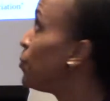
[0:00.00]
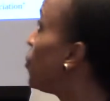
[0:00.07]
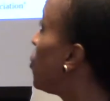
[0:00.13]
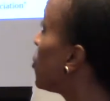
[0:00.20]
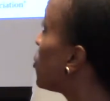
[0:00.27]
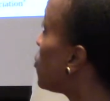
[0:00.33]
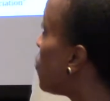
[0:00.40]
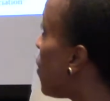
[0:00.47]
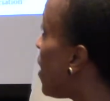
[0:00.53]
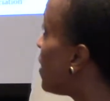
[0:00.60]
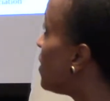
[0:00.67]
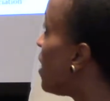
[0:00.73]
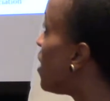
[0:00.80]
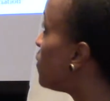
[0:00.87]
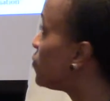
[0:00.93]
quarter
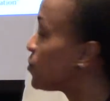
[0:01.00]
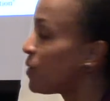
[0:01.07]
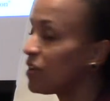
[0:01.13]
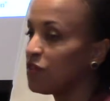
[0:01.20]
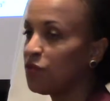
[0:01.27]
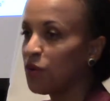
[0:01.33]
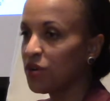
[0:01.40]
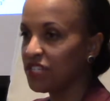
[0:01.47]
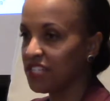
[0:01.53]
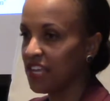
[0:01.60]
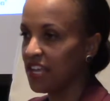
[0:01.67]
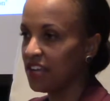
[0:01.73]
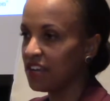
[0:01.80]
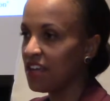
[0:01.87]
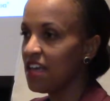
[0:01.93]
1 of
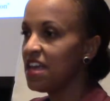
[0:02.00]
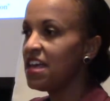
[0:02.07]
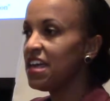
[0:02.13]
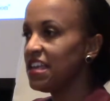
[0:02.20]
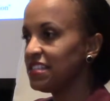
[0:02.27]
2014 is